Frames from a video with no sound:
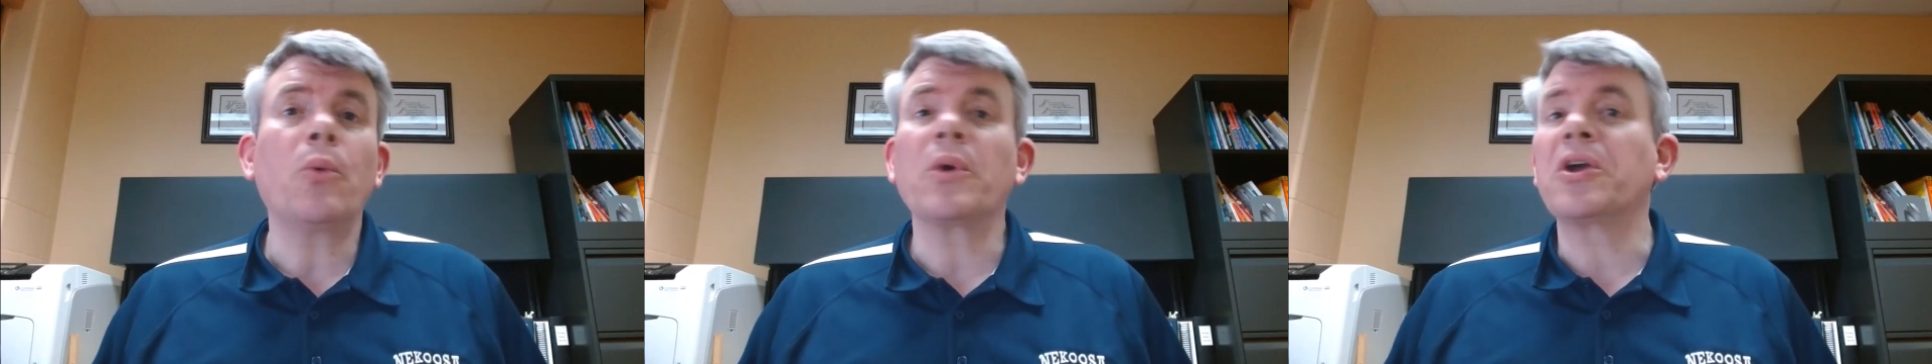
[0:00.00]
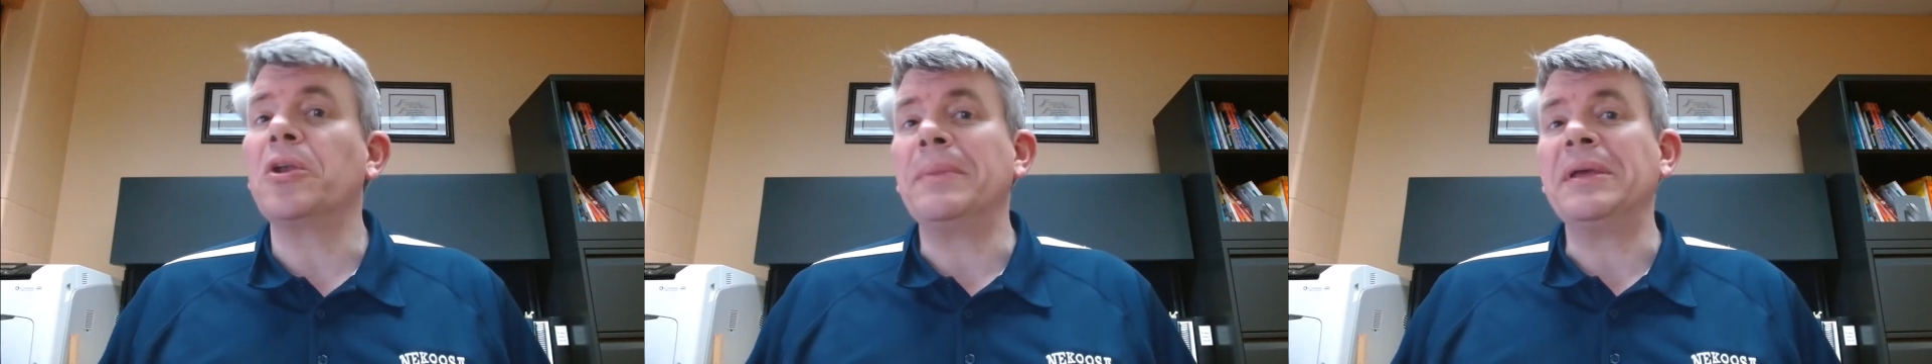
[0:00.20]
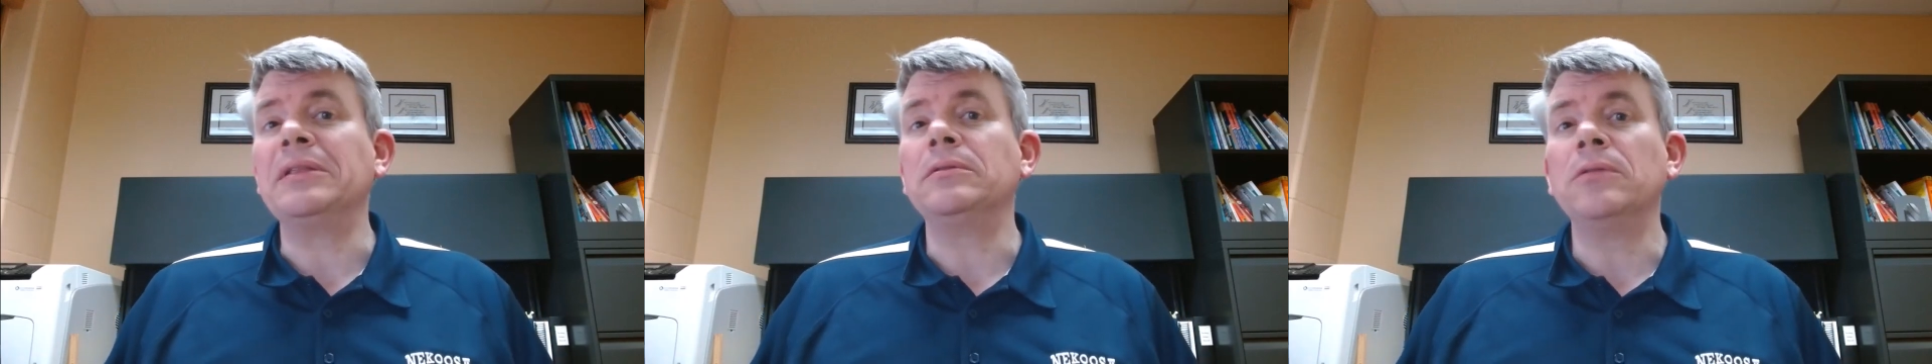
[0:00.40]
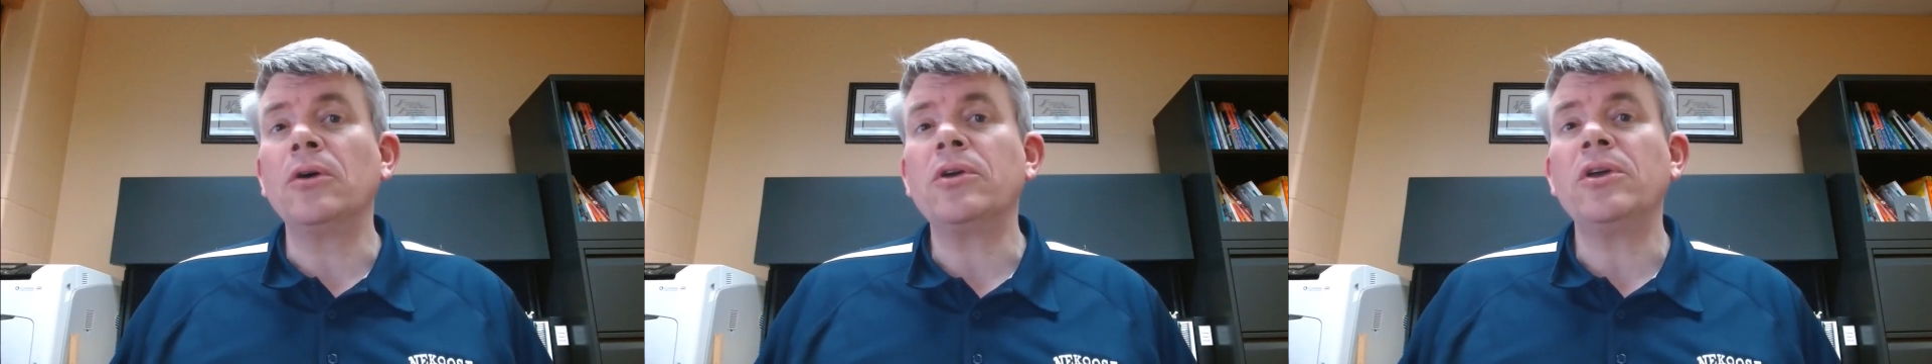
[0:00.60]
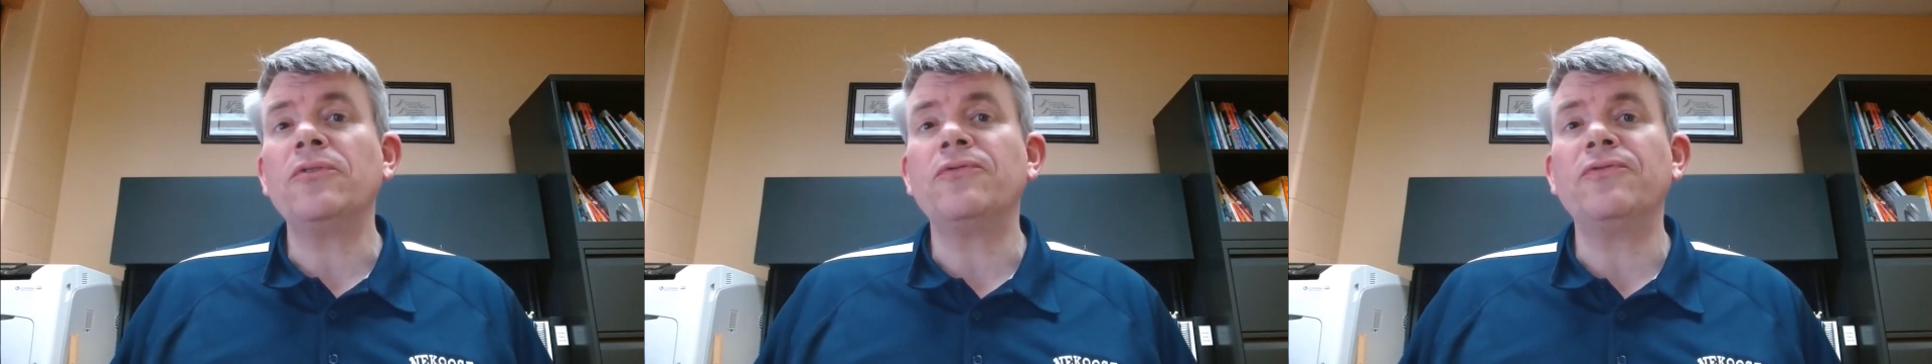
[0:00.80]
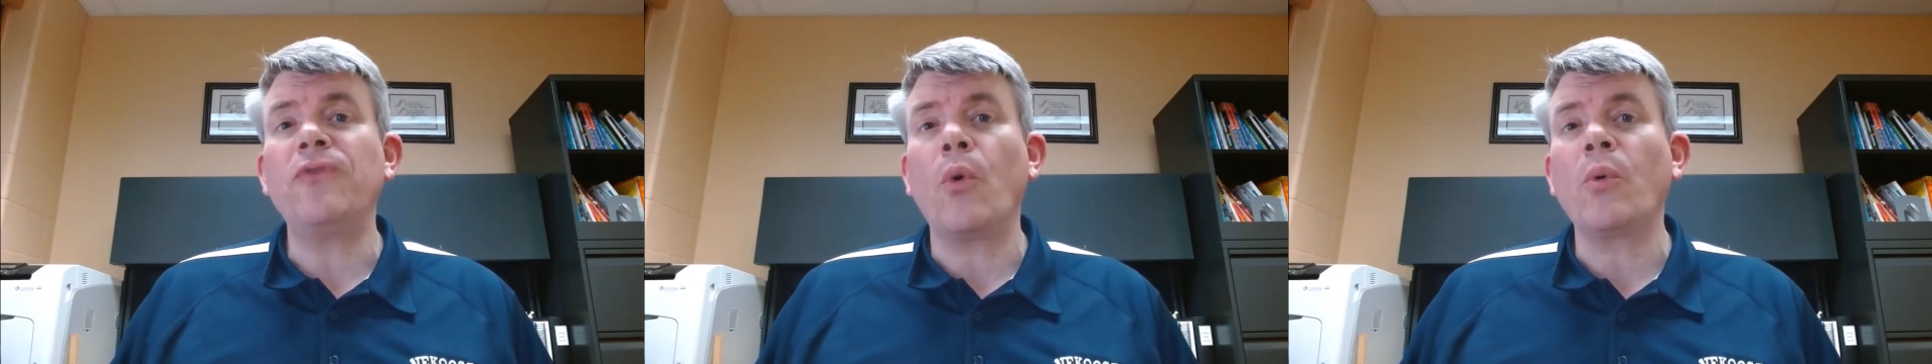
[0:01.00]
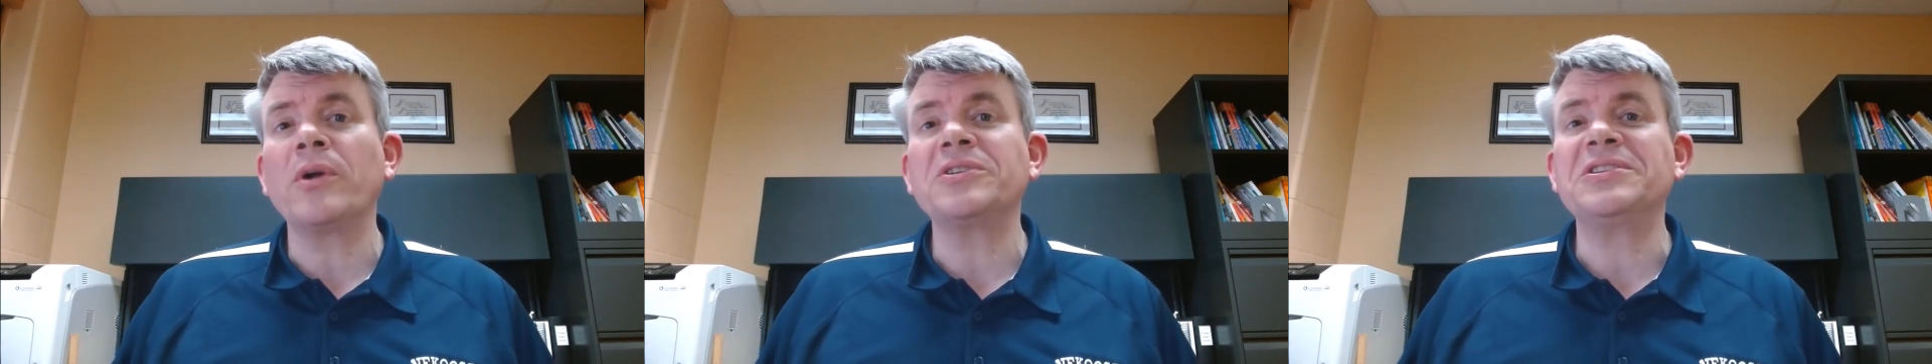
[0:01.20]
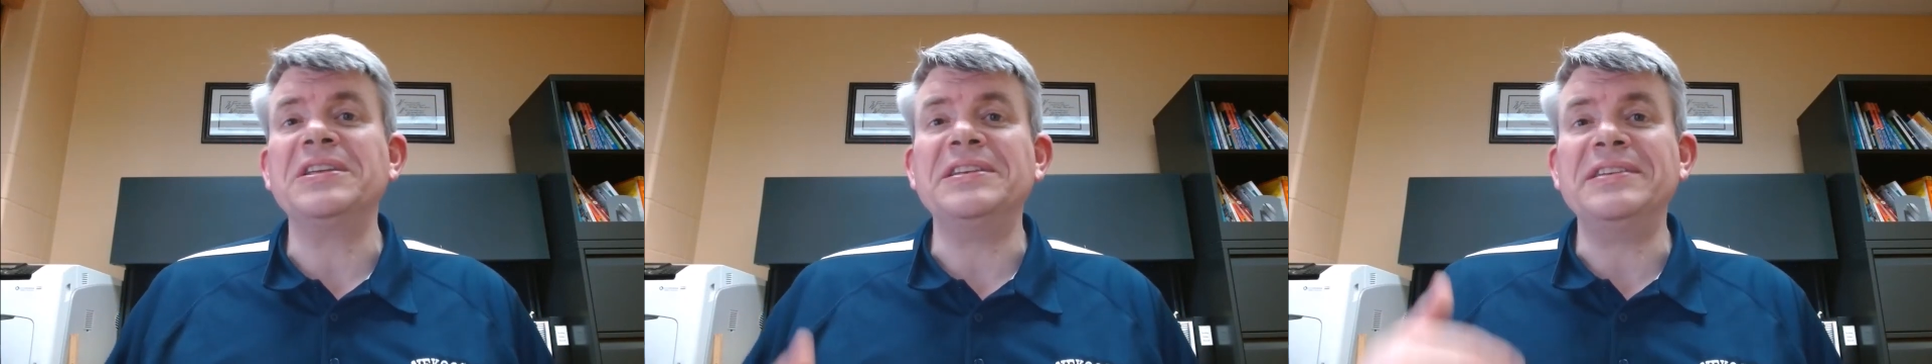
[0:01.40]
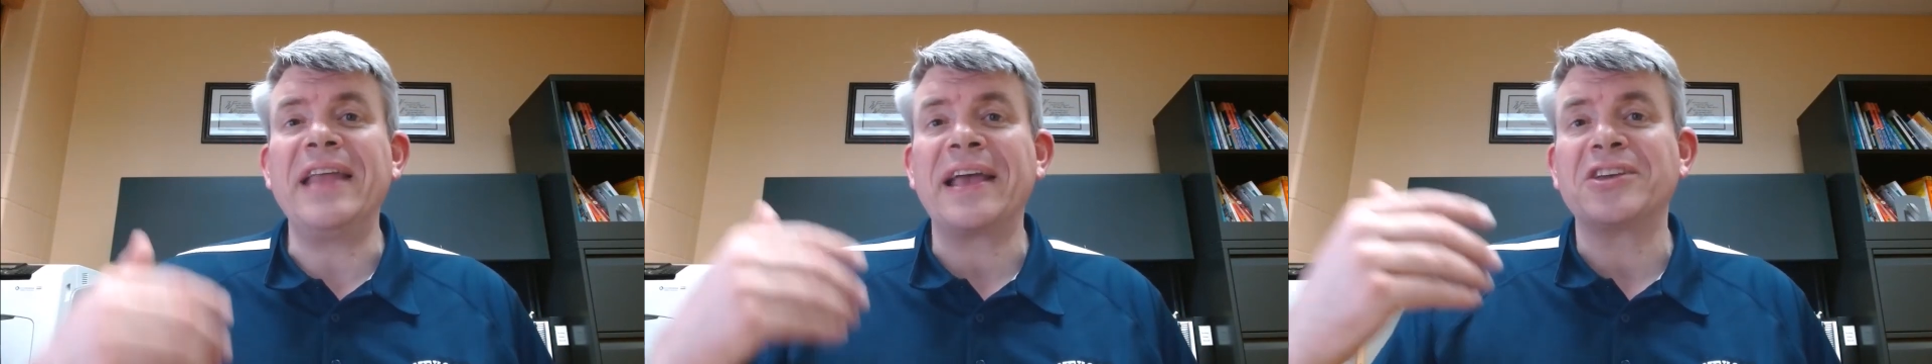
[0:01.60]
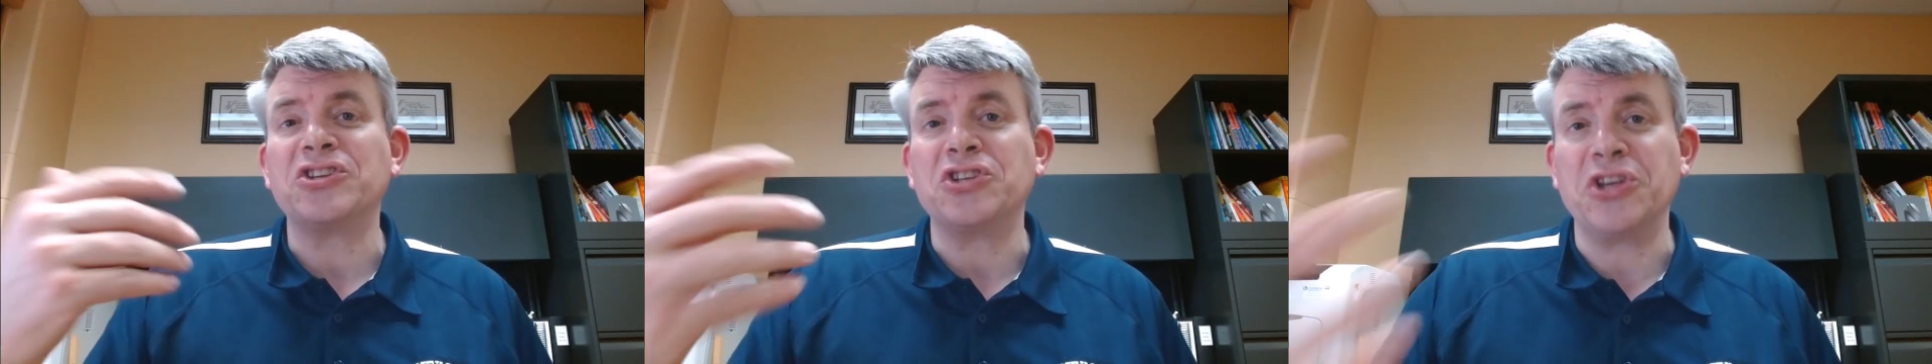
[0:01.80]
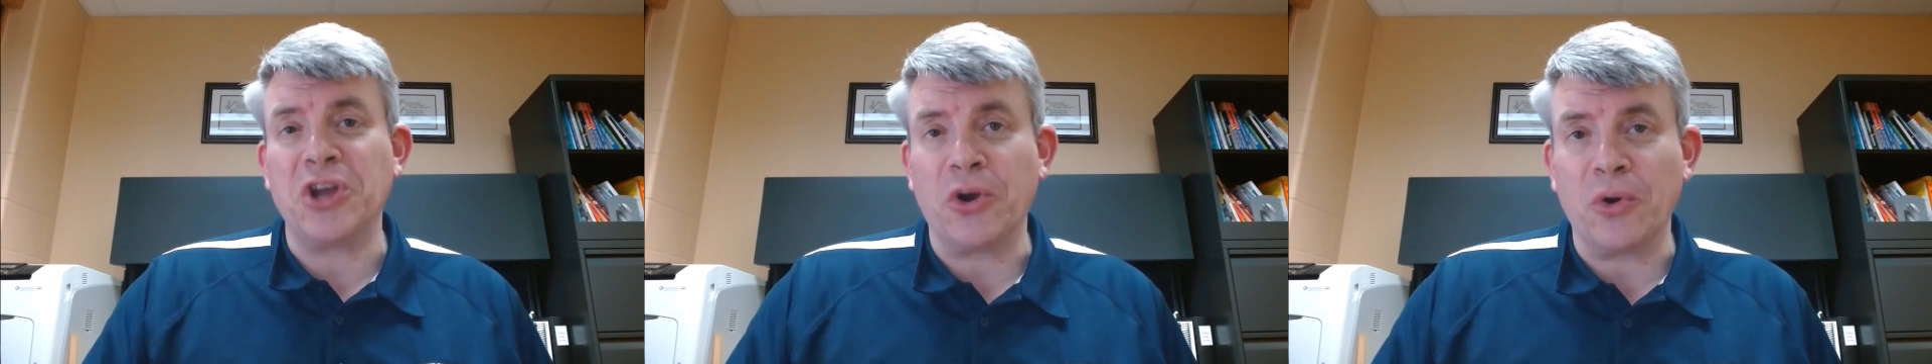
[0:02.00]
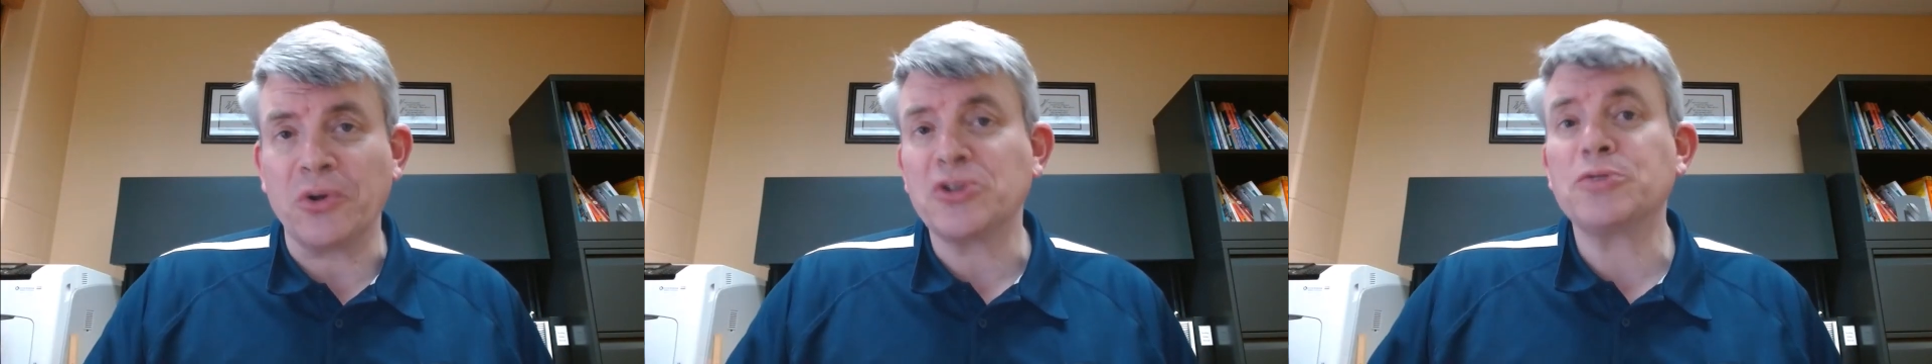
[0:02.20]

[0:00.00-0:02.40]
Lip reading: we're going to be looking forward to next year,